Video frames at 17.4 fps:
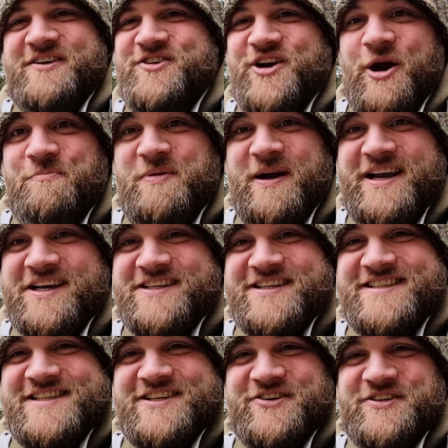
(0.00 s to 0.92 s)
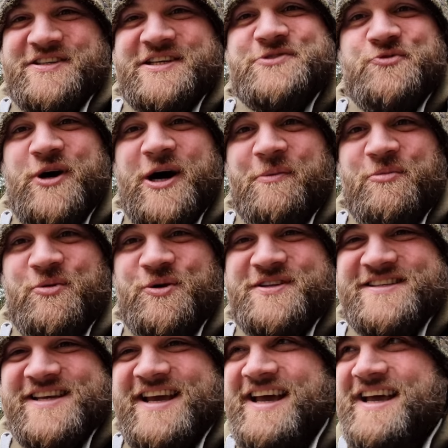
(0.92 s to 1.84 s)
I've got a bucket to sit on, that's why I bought it.